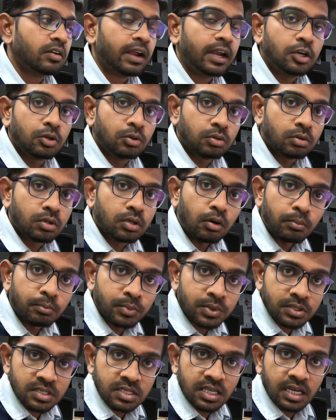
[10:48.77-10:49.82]
try to
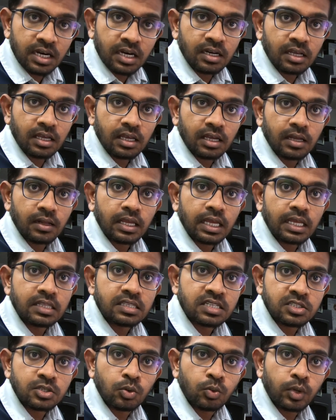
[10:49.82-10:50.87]
compensate
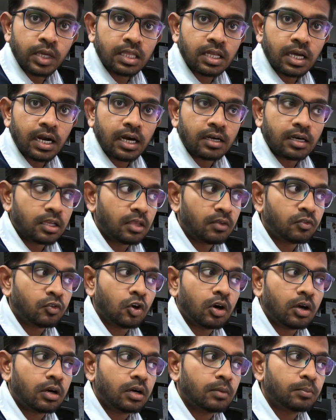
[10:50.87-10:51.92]
in such a way that if
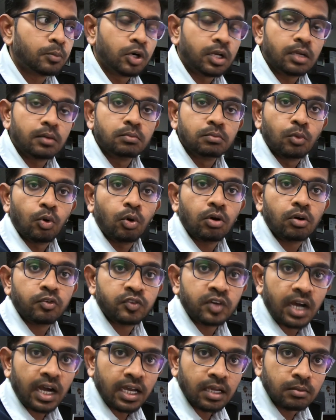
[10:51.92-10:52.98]
you are putting more
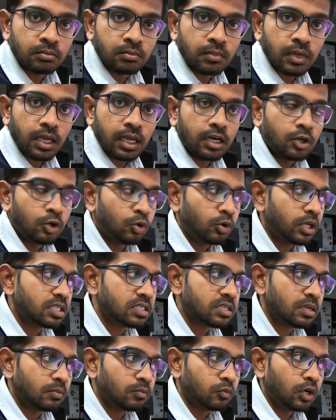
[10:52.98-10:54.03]
of time in
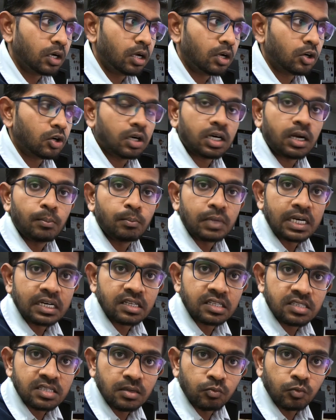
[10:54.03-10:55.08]
doing some work or
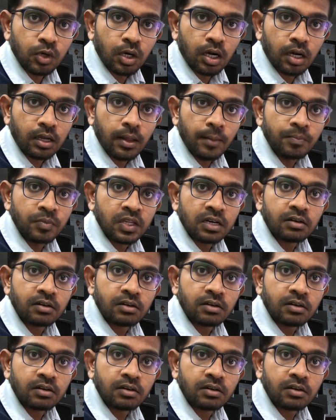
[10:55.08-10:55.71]
completing some work,